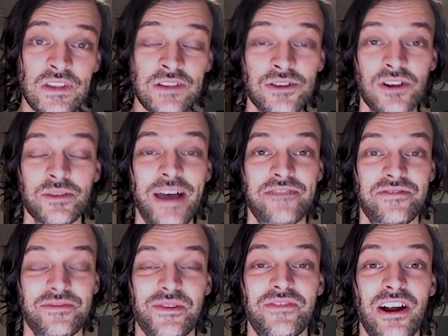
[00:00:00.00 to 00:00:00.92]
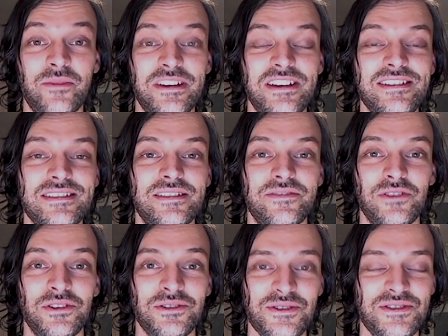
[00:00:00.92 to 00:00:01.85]
talked about from the very beginning of
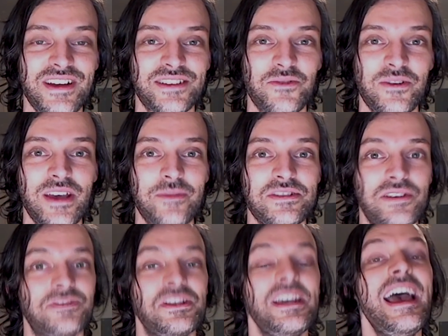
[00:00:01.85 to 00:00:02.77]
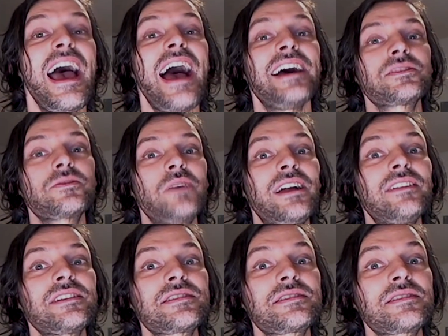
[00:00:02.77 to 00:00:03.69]
Good News Next Week episodes, as
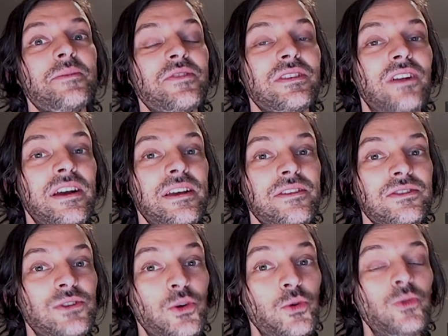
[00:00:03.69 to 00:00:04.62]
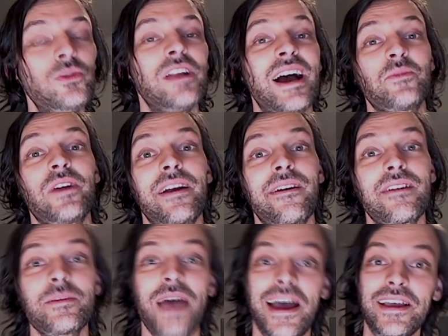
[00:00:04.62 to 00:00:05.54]
well as something like the Tool
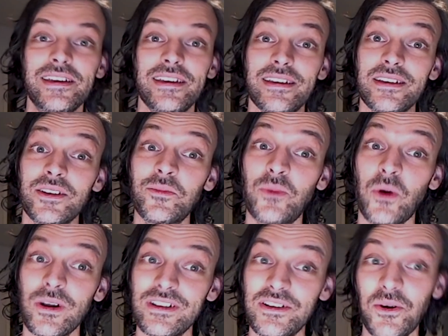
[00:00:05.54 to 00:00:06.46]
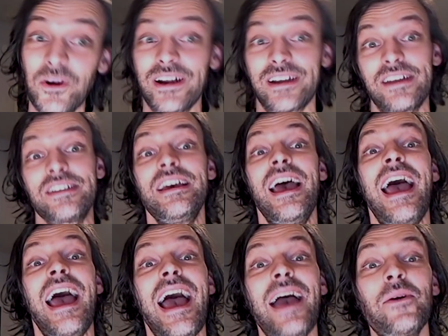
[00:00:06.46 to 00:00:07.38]
Library back in Portland, Oregon.
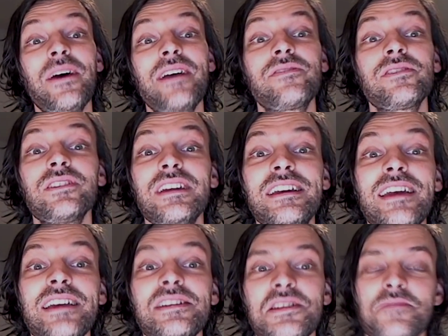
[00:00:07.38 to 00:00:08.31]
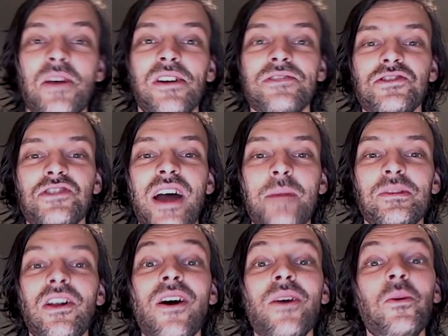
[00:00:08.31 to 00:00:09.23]
However, in a small shop
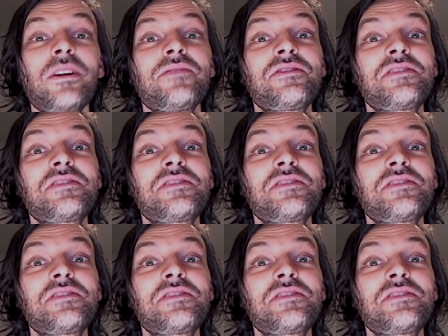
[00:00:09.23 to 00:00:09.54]
along one of